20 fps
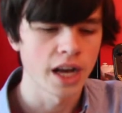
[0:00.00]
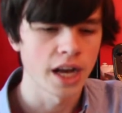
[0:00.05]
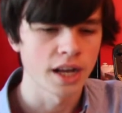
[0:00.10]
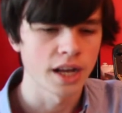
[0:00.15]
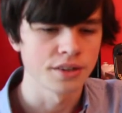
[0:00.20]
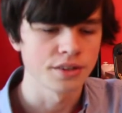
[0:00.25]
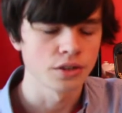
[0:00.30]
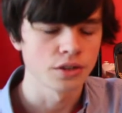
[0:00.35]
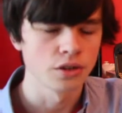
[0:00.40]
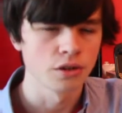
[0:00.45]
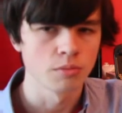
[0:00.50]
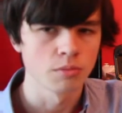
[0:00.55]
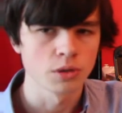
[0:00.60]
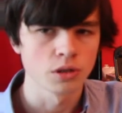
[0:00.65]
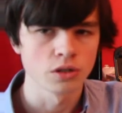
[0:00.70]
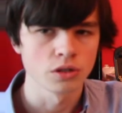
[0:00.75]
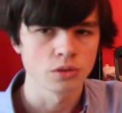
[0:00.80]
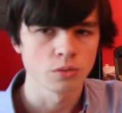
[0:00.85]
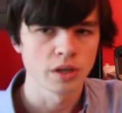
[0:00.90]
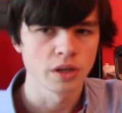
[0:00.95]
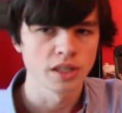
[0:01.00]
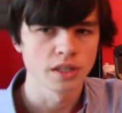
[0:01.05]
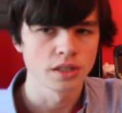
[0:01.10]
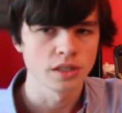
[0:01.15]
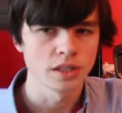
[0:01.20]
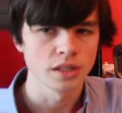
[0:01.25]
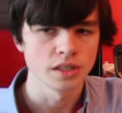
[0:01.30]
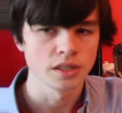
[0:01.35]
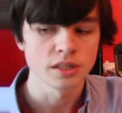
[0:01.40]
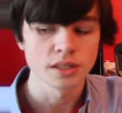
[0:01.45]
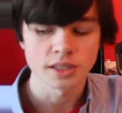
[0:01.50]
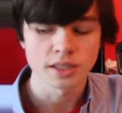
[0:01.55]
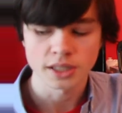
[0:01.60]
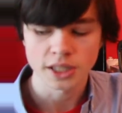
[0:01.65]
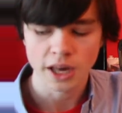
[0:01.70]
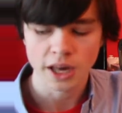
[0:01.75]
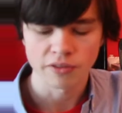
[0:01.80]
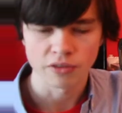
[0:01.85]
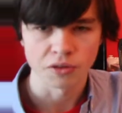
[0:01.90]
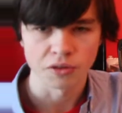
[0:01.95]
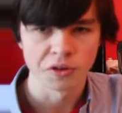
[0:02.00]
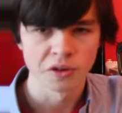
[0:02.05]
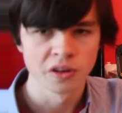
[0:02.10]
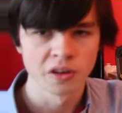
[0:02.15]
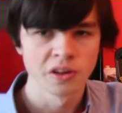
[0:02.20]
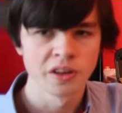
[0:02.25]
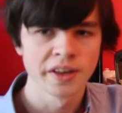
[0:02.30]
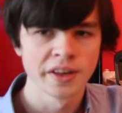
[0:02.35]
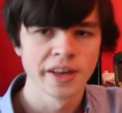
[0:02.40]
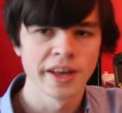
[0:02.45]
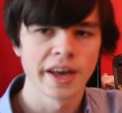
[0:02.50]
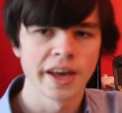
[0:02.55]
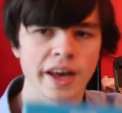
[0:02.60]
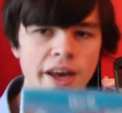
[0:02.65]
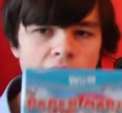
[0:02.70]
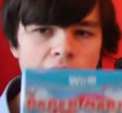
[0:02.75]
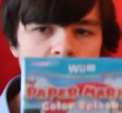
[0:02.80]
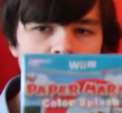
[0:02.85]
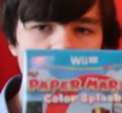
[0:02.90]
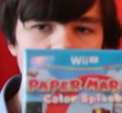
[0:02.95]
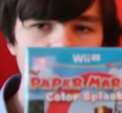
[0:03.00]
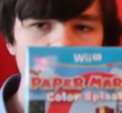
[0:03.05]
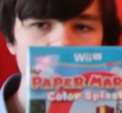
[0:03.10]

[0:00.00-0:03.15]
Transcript: at number 27, uh,